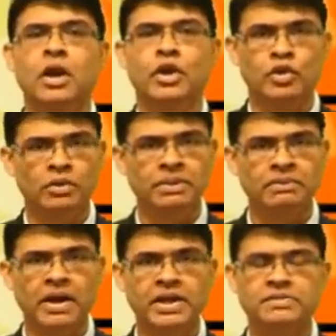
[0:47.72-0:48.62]
European
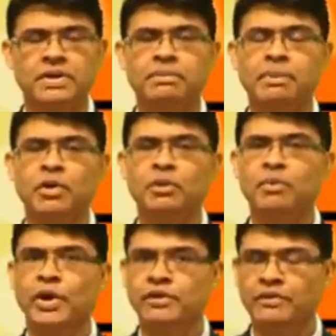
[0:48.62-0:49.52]
markets were up about
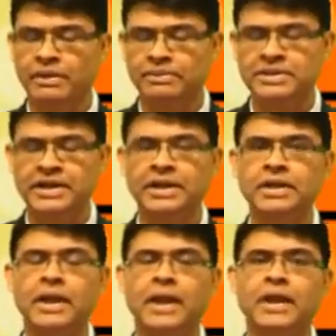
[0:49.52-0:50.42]

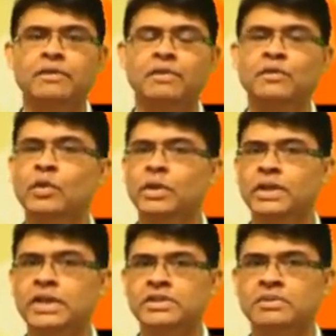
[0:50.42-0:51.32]
0.5%, and when we look at
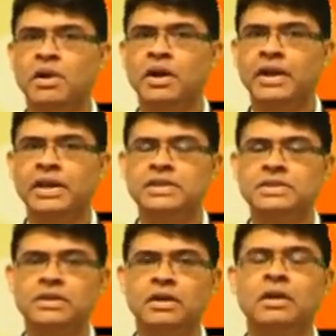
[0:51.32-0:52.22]
the Asian
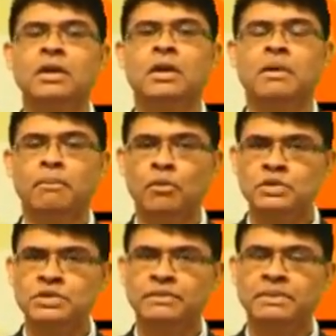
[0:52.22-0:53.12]
markets,
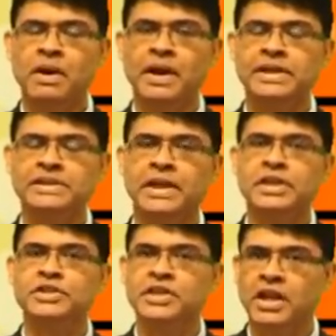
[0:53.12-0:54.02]
most of the markets are
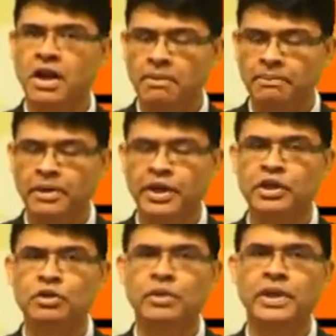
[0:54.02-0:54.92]
inching up,
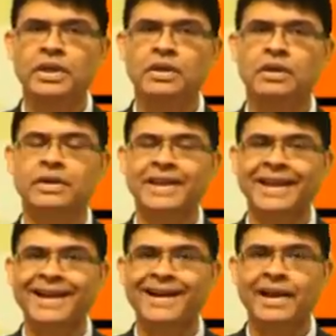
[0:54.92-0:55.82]
including
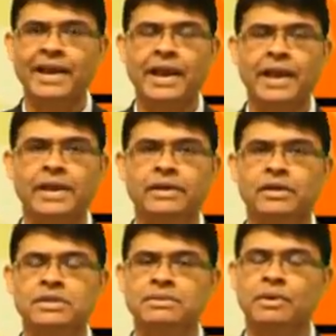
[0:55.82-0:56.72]
Nikkei and
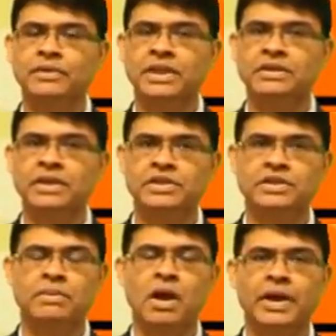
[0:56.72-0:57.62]
some of the other
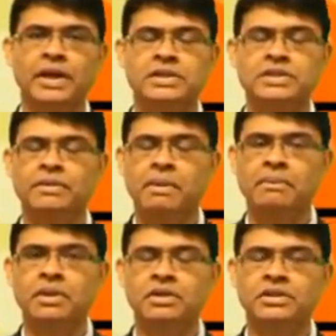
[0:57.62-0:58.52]
Asian markets.
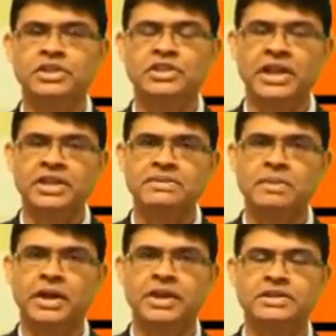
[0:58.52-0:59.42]
Remember, the Chinese
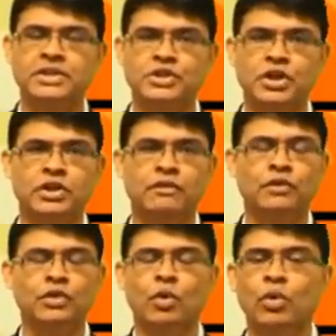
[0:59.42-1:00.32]
markets are shut
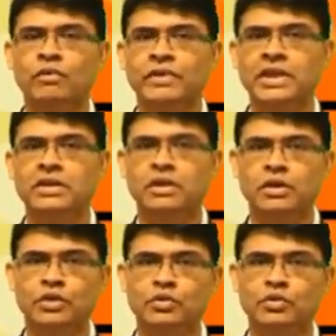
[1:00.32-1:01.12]
for the whole week due